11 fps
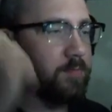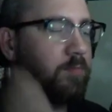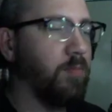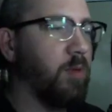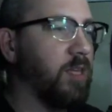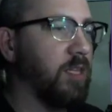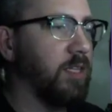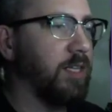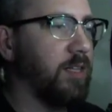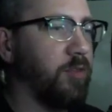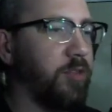Maybe a
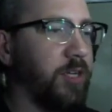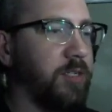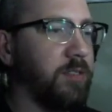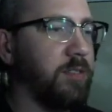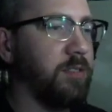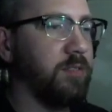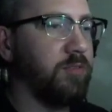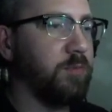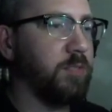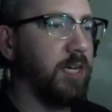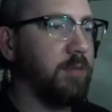little thicker
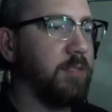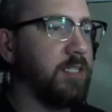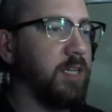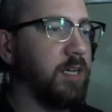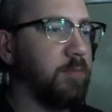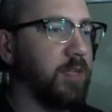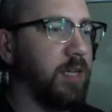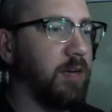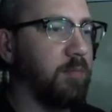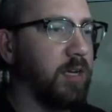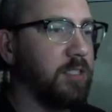from time to time, but
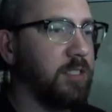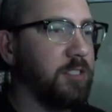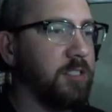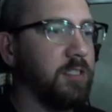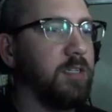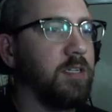not much.